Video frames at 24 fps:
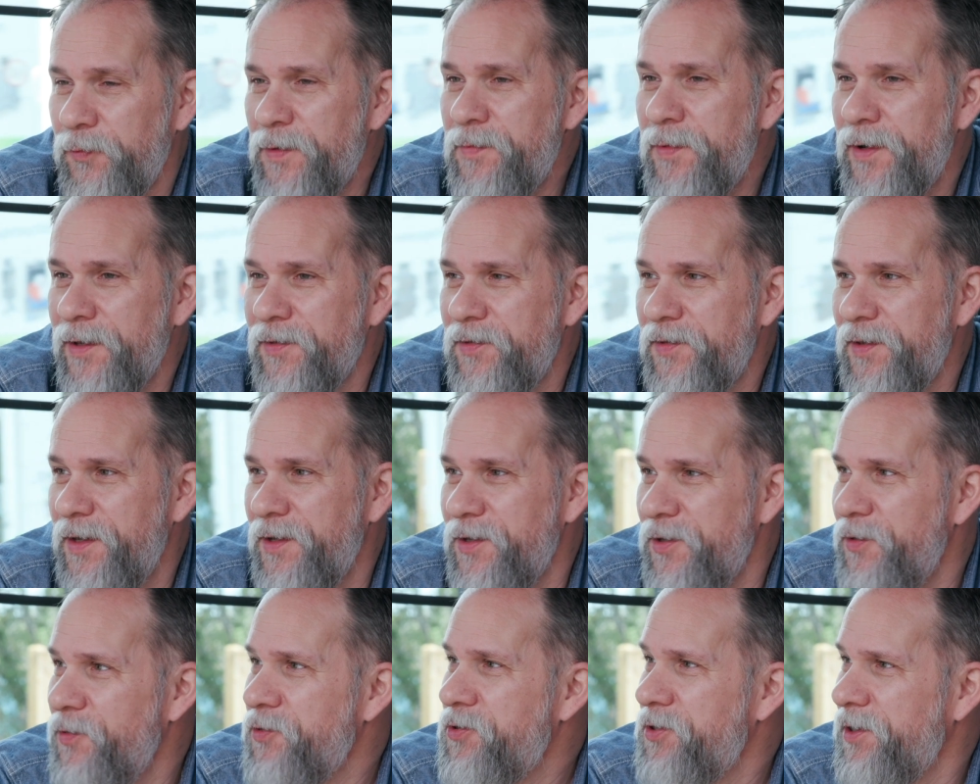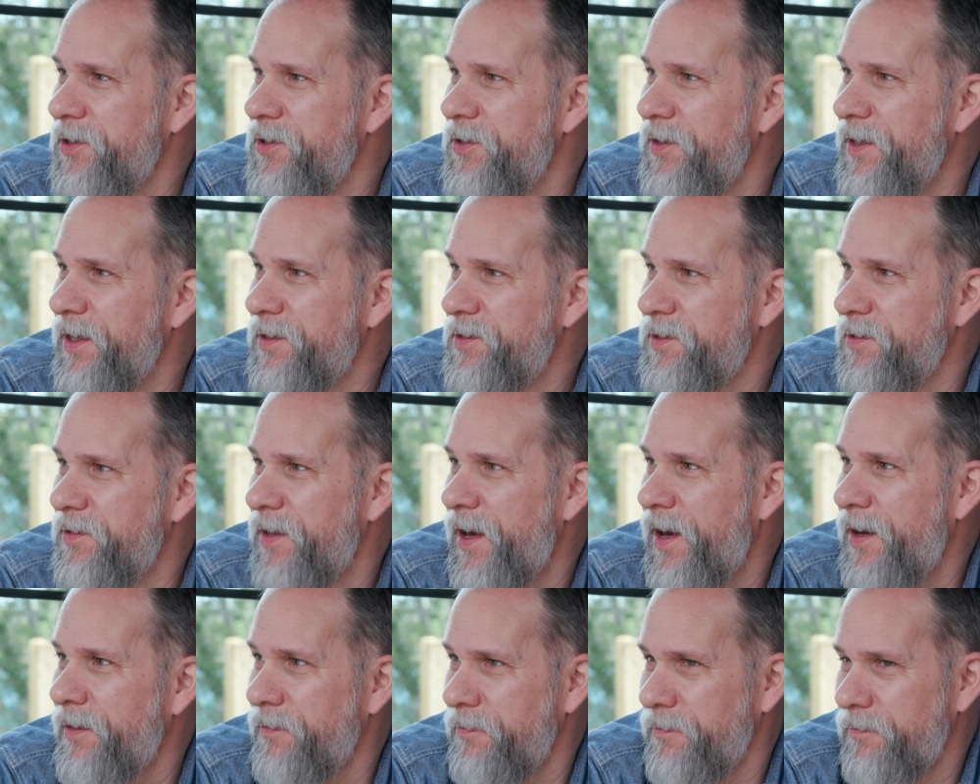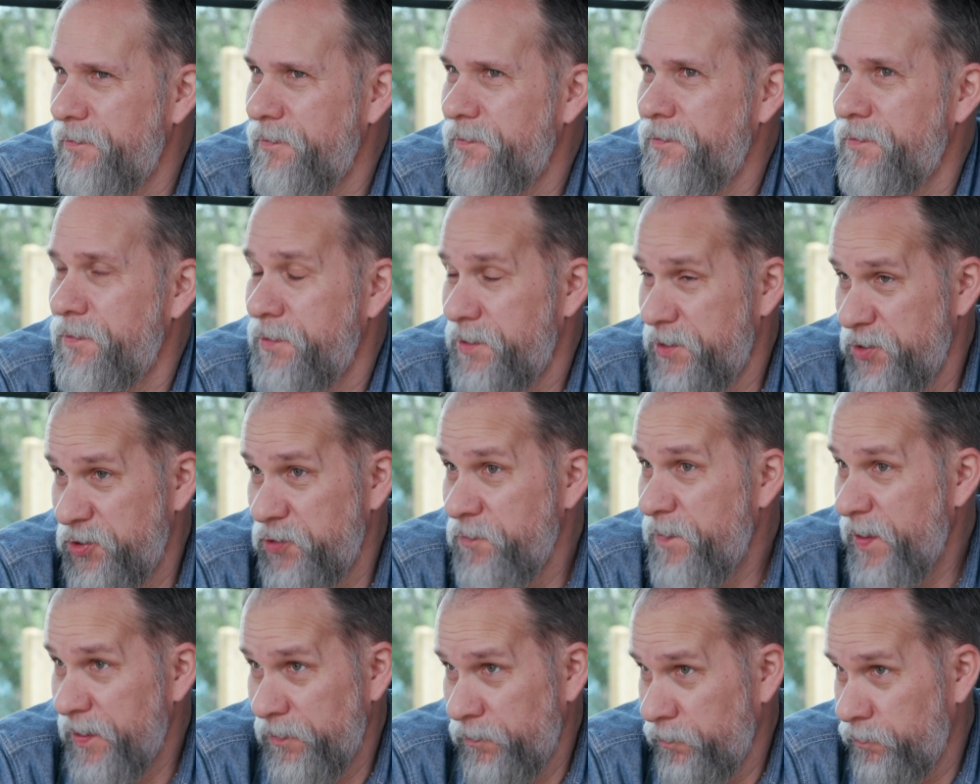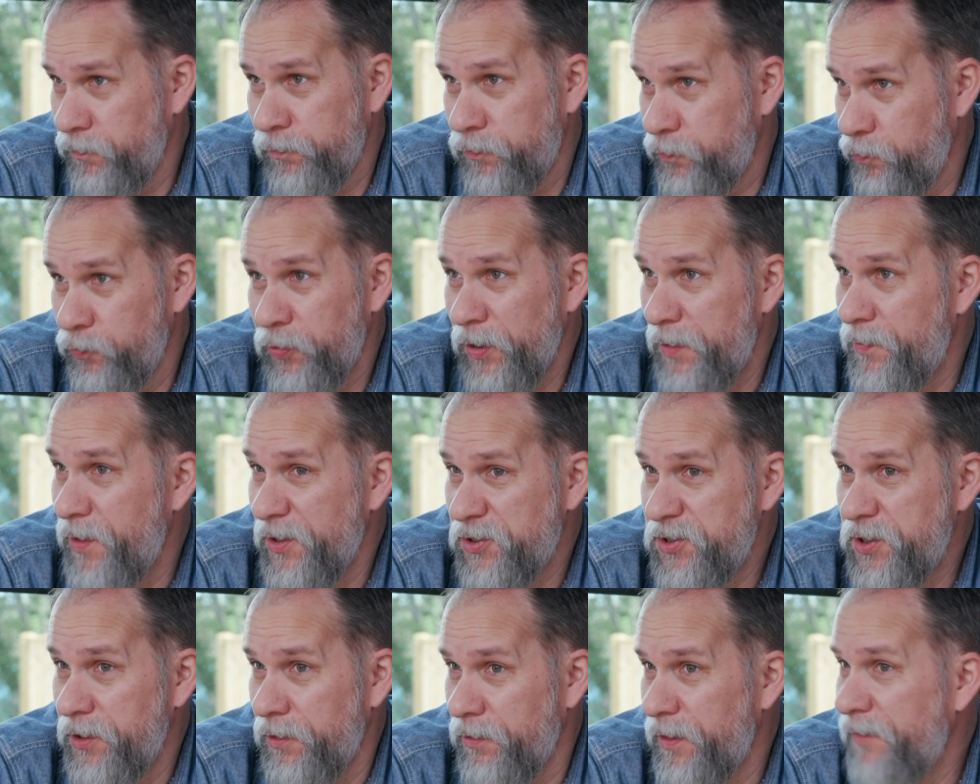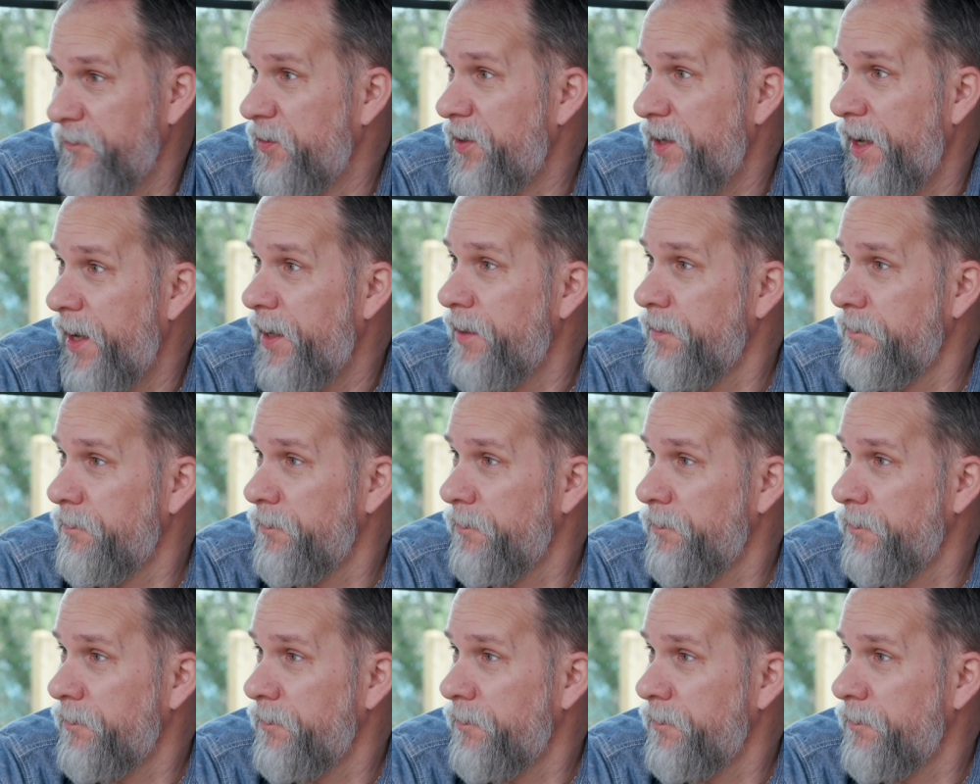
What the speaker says: 3 months in, usually you get to that, because you've been pretty much here every day,